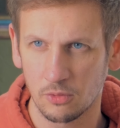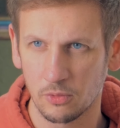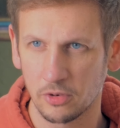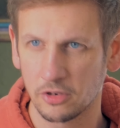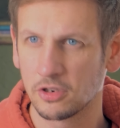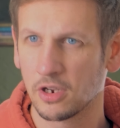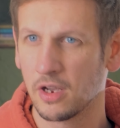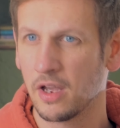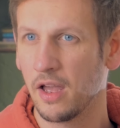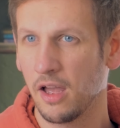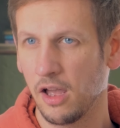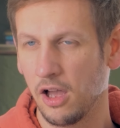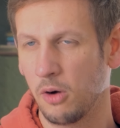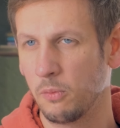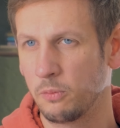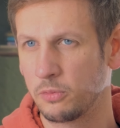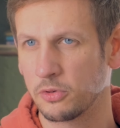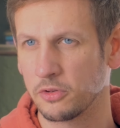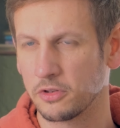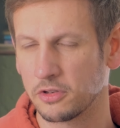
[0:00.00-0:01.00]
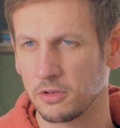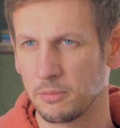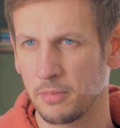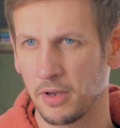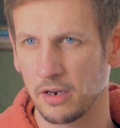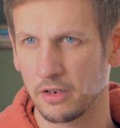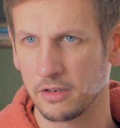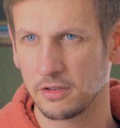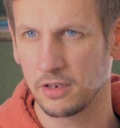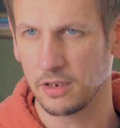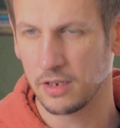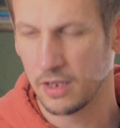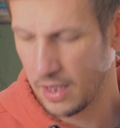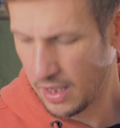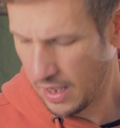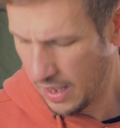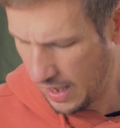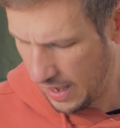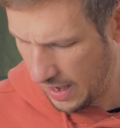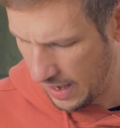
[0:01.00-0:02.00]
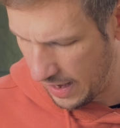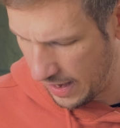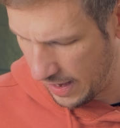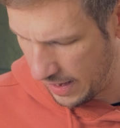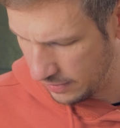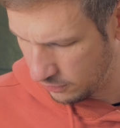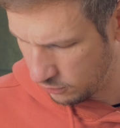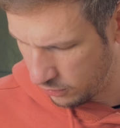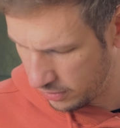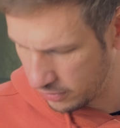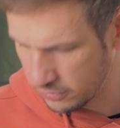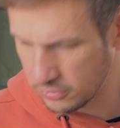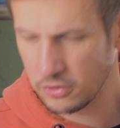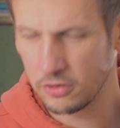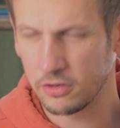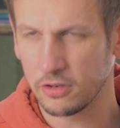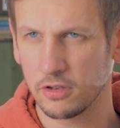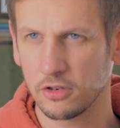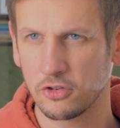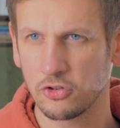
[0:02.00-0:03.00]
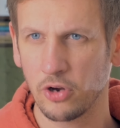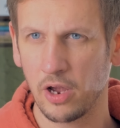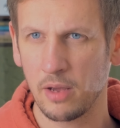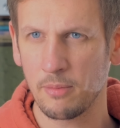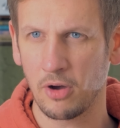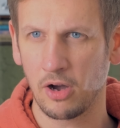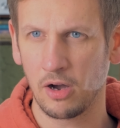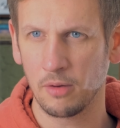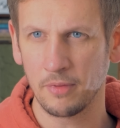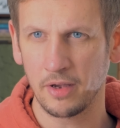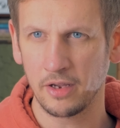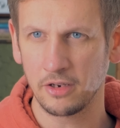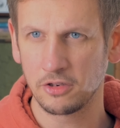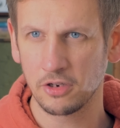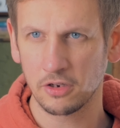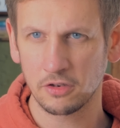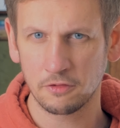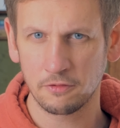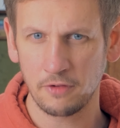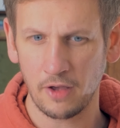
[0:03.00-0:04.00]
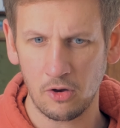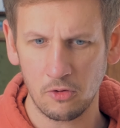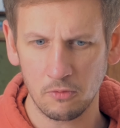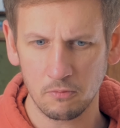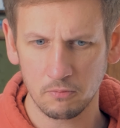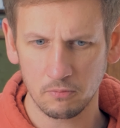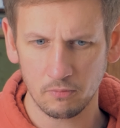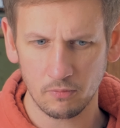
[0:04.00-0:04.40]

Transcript: which helps with stability. And when I was using the trem arm, it just felt